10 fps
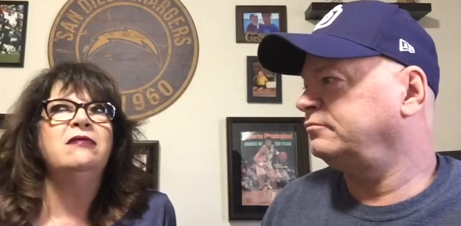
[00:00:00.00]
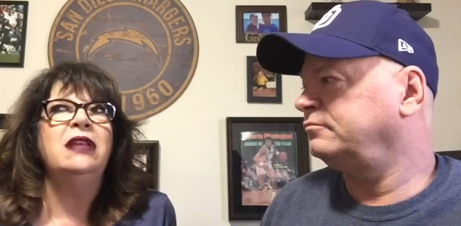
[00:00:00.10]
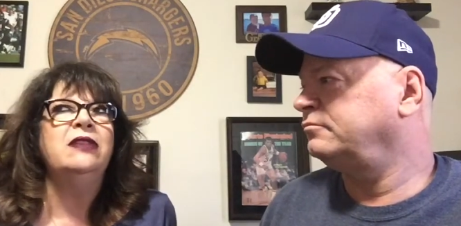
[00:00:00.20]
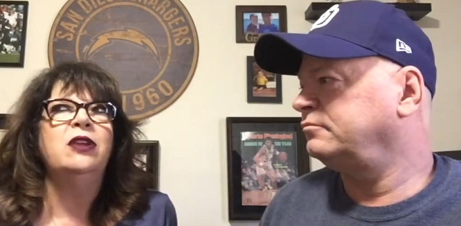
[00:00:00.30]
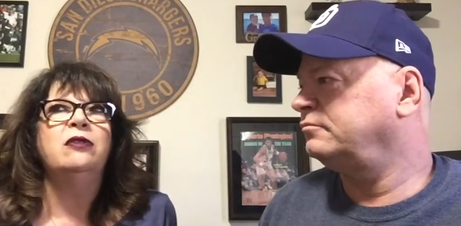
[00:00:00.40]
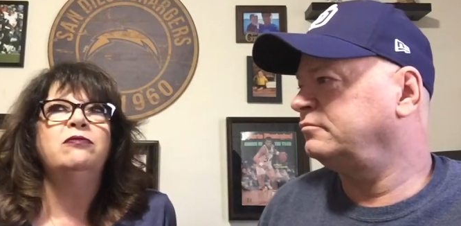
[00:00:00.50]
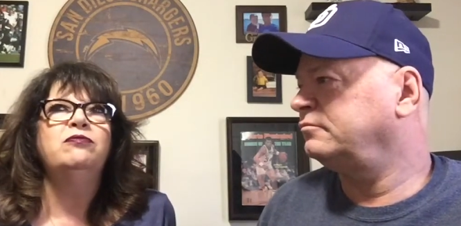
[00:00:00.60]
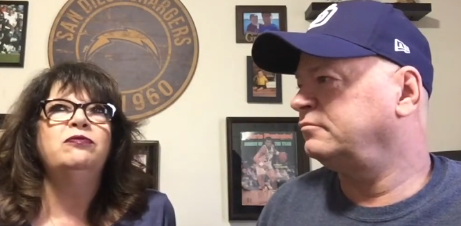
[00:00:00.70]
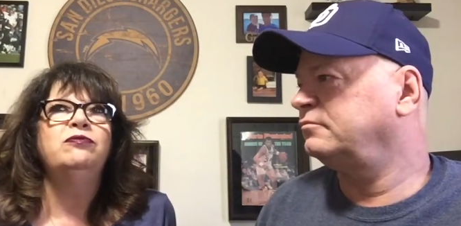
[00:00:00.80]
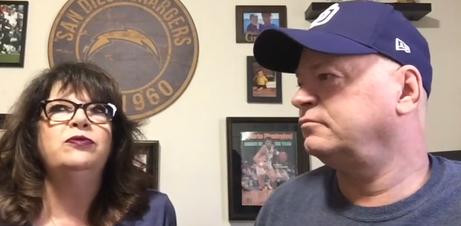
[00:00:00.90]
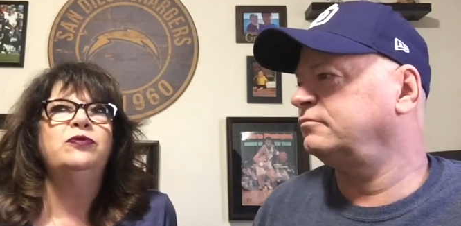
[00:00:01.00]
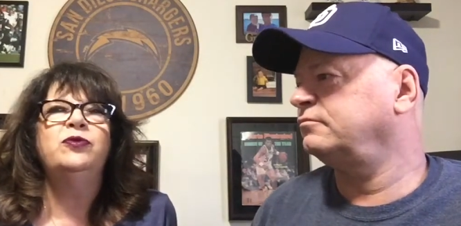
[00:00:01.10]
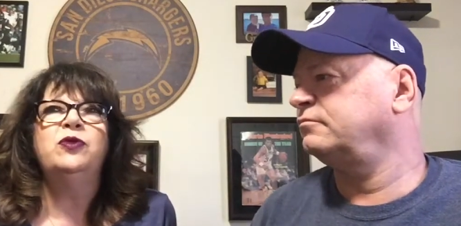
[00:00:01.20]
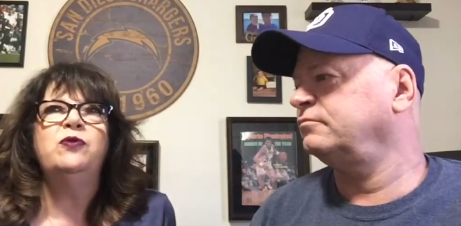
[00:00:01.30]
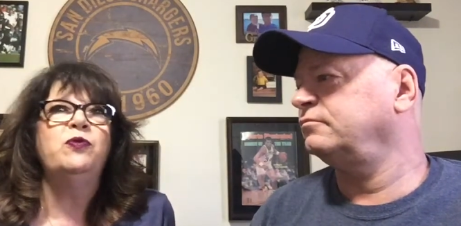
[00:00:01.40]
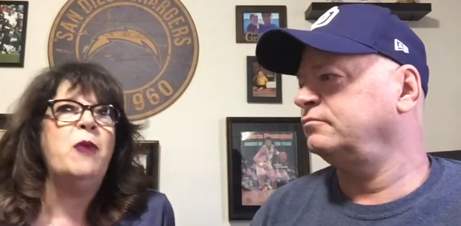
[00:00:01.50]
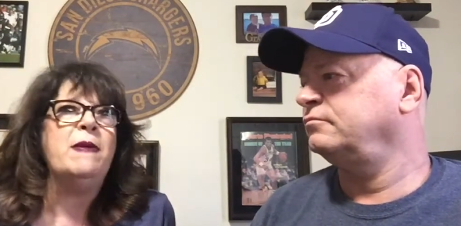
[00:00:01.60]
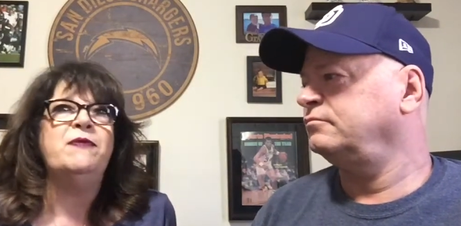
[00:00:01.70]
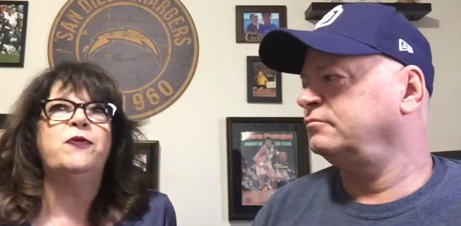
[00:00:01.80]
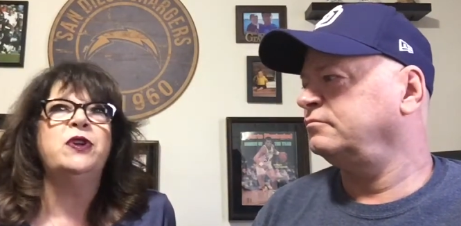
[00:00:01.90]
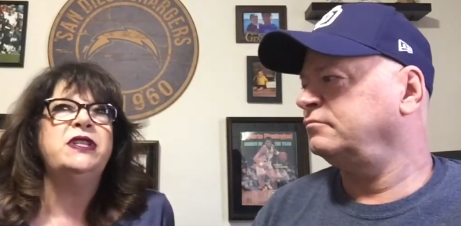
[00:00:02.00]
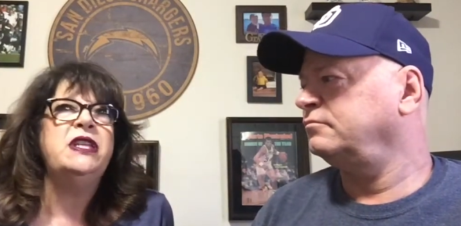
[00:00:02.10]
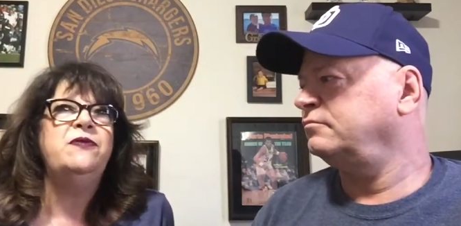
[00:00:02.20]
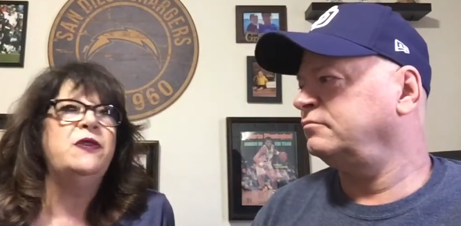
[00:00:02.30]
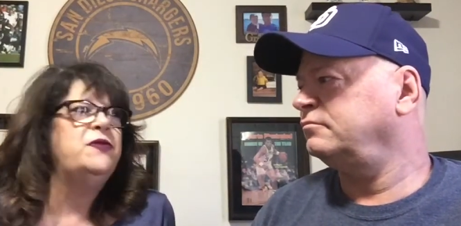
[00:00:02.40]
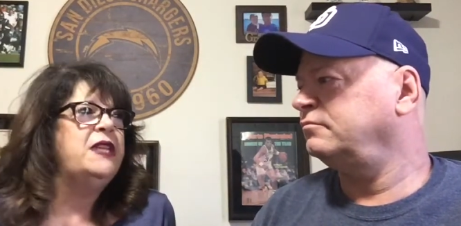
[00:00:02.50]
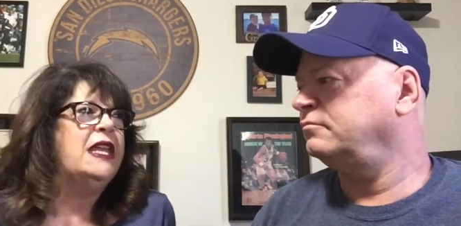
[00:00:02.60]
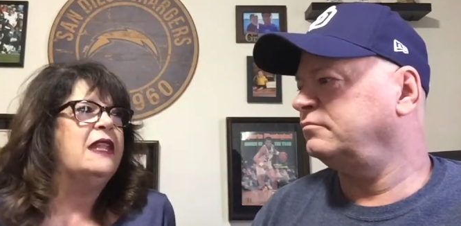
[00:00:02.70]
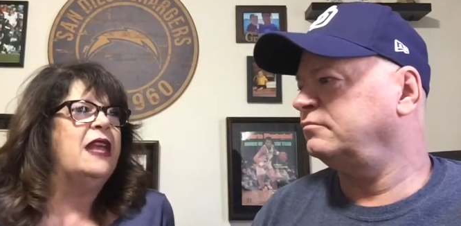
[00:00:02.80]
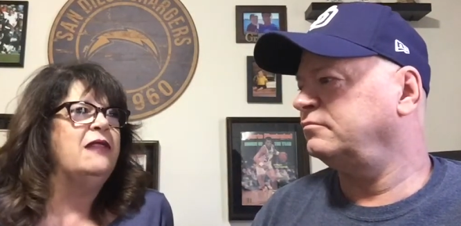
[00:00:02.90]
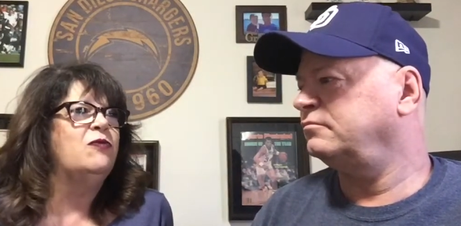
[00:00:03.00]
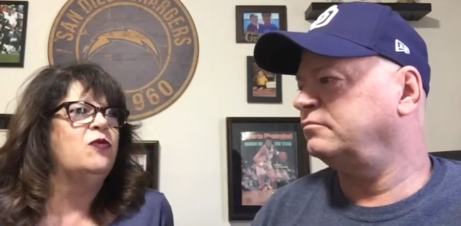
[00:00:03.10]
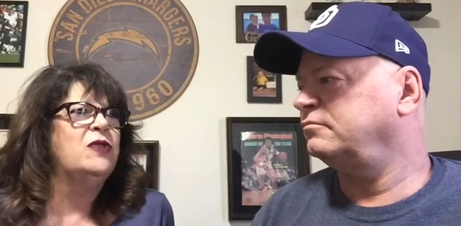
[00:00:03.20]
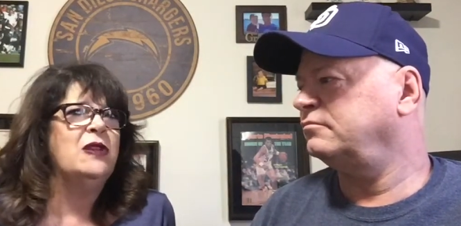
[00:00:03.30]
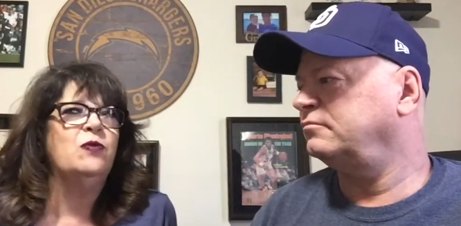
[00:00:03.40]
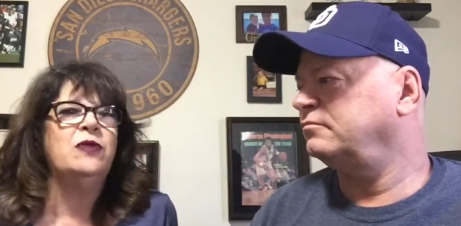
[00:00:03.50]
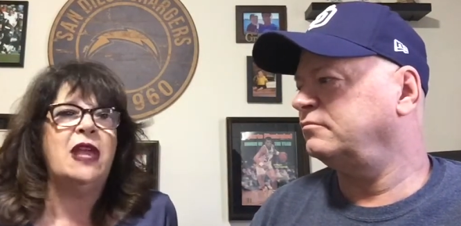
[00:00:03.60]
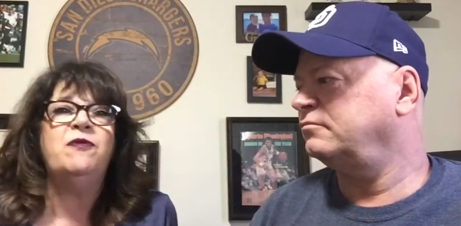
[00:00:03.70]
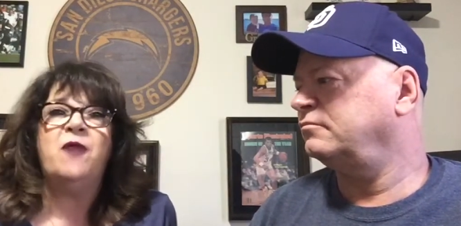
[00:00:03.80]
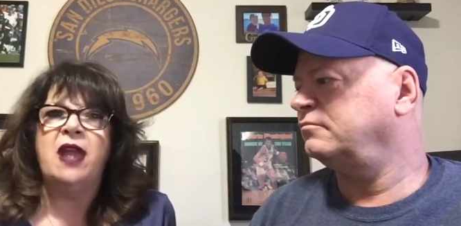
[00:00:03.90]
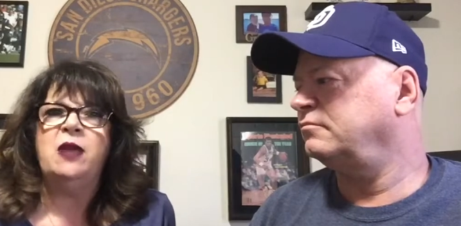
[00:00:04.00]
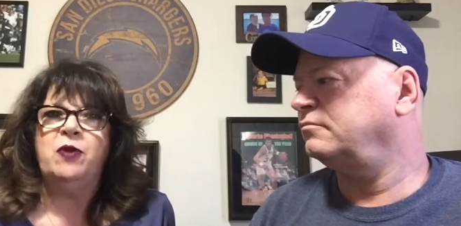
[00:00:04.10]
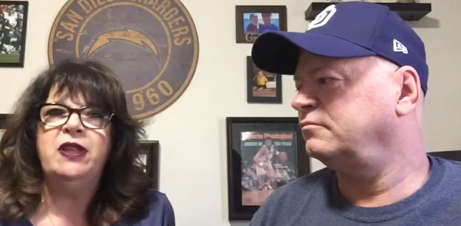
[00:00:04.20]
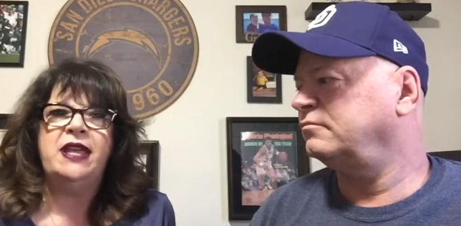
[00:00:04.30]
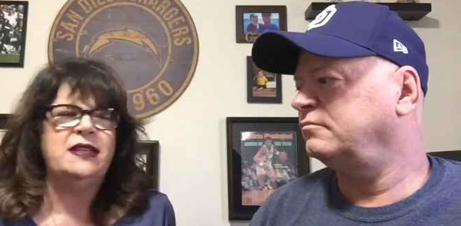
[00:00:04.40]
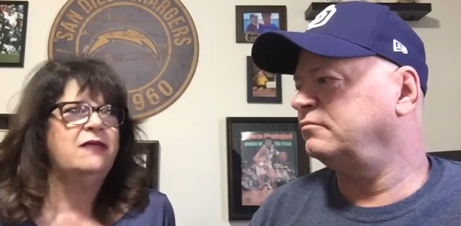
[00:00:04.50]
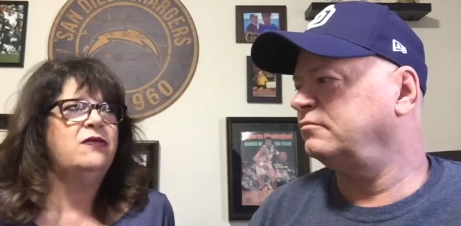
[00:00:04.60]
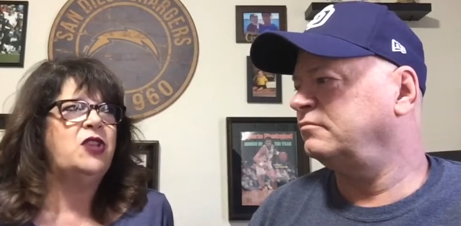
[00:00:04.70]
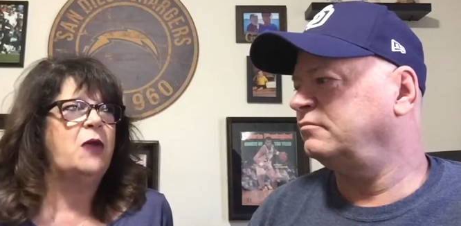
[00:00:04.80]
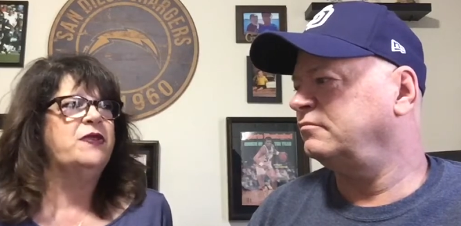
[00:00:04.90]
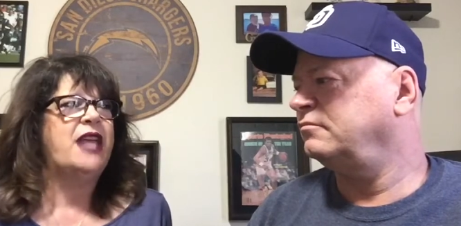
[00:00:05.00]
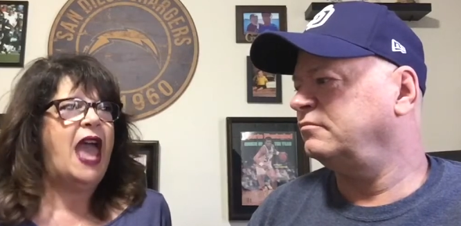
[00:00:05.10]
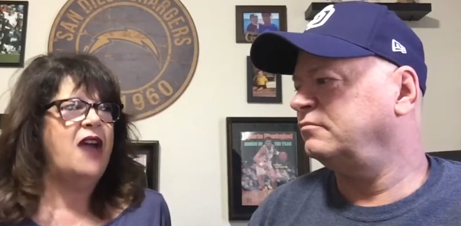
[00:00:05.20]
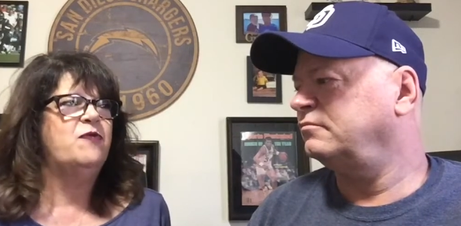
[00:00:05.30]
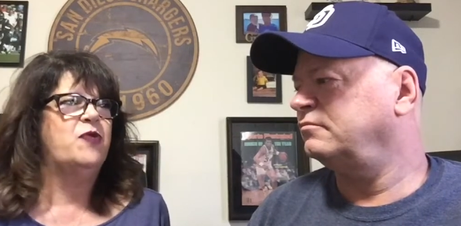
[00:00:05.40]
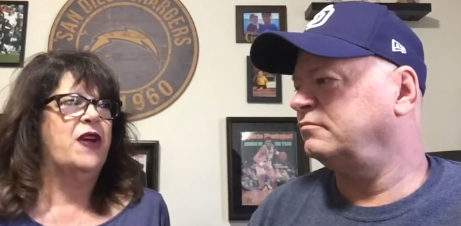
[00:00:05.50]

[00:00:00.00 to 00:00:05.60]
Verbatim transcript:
Speaker 1: in their maybe 14 15 and they didn't they finally realized that jay was a half